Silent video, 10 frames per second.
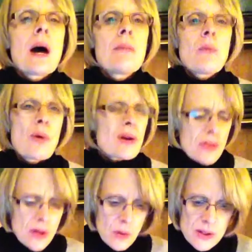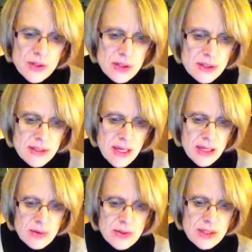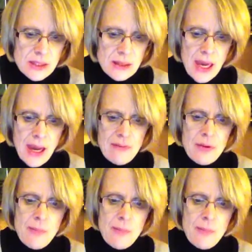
what are the questions that you still have